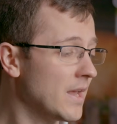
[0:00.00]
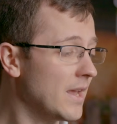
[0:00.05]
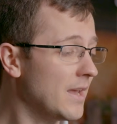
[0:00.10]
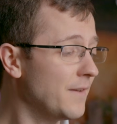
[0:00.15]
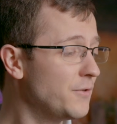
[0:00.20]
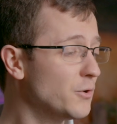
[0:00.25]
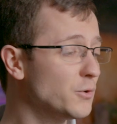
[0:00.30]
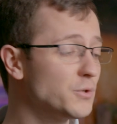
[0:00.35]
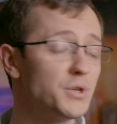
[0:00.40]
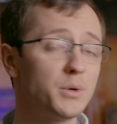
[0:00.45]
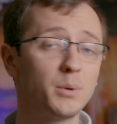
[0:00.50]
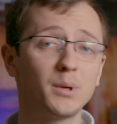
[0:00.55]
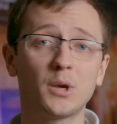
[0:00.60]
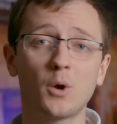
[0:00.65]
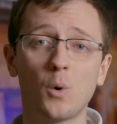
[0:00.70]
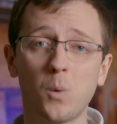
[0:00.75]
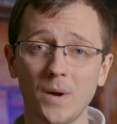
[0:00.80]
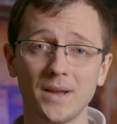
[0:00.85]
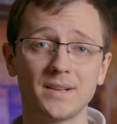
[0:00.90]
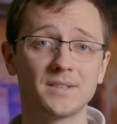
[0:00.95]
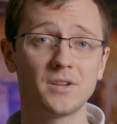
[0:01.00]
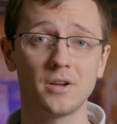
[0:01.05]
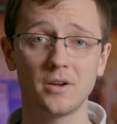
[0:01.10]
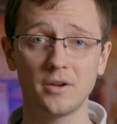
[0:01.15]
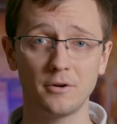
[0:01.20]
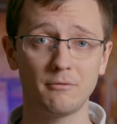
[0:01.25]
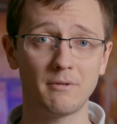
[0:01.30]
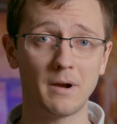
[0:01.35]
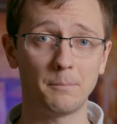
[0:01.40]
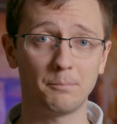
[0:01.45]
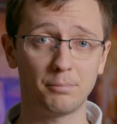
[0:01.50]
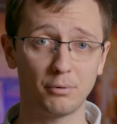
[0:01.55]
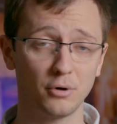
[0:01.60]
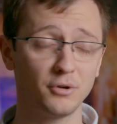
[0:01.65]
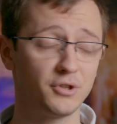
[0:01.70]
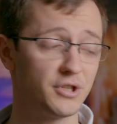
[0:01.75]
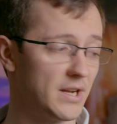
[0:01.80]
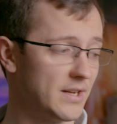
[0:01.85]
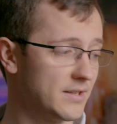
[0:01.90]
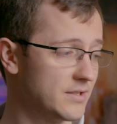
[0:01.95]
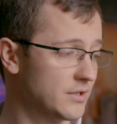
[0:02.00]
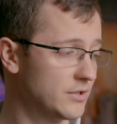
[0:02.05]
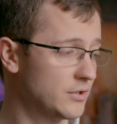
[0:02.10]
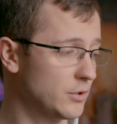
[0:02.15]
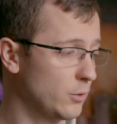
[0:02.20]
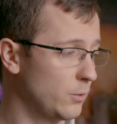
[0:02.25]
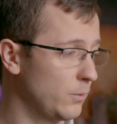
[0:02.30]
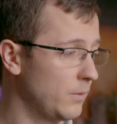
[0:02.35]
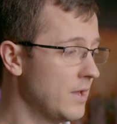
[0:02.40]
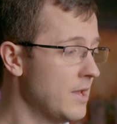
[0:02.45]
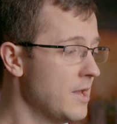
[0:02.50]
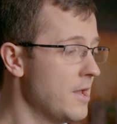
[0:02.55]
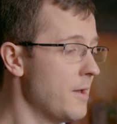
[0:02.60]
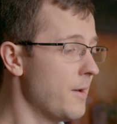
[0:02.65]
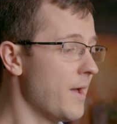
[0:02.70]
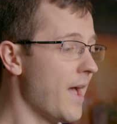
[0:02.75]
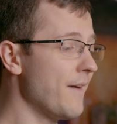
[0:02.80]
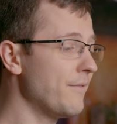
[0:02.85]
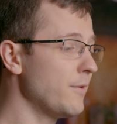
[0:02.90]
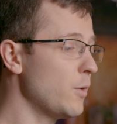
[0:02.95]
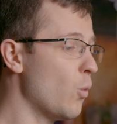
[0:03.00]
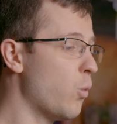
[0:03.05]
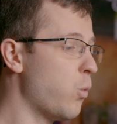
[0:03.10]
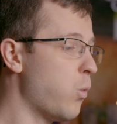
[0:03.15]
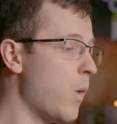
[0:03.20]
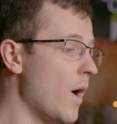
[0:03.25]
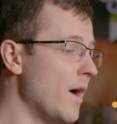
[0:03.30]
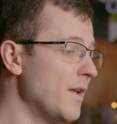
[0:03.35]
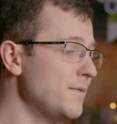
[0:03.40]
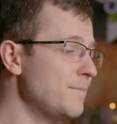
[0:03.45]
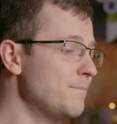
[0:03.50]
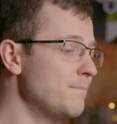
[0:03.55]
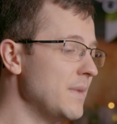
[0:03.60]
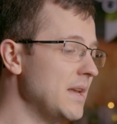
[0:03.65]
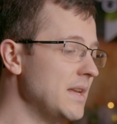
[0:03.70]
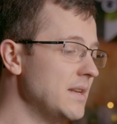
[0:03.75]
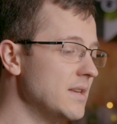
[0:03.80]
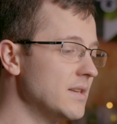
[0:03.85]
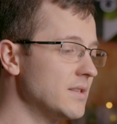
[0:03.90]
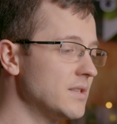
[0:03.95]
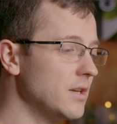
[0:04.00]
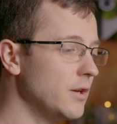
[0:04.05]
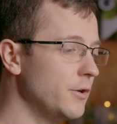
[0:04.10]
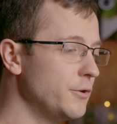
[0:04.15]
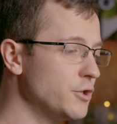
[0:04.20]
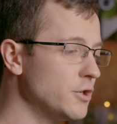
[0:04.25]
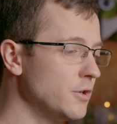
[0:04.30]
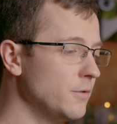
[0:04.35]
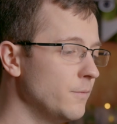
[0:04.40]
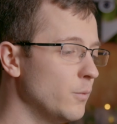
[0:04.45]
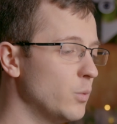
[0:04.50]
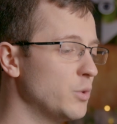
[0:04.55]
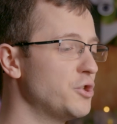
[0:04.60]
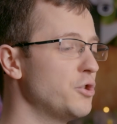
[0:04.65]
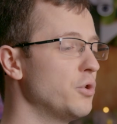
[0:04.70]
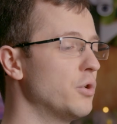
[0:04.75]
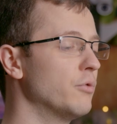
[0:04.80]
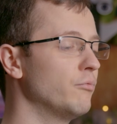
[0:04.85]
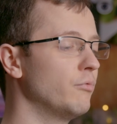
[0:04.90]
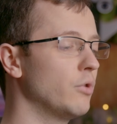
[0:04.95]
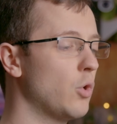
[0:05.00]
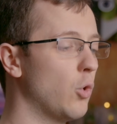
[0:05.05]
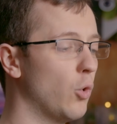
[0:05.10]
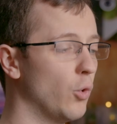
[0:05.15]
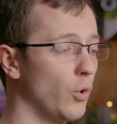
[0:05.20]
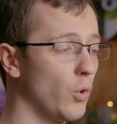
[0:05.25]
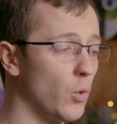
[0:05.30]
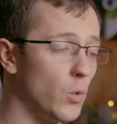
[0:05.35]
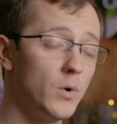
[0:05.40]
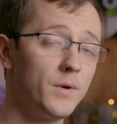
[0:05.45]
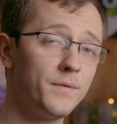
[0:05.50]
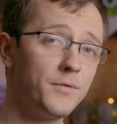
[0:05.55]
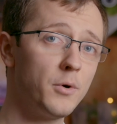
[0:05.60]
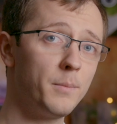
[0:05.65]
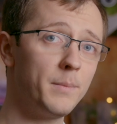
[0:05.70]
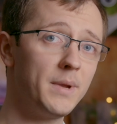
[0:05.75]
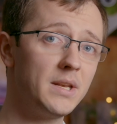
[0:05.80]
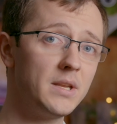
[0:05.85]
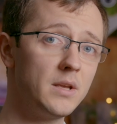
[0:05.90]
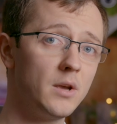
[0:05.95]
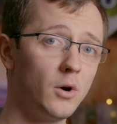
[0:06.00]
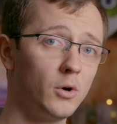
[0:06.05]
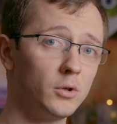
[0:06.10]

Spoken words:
If you're doing quick turnaround projects at all, having one media solution, which you can record all of your media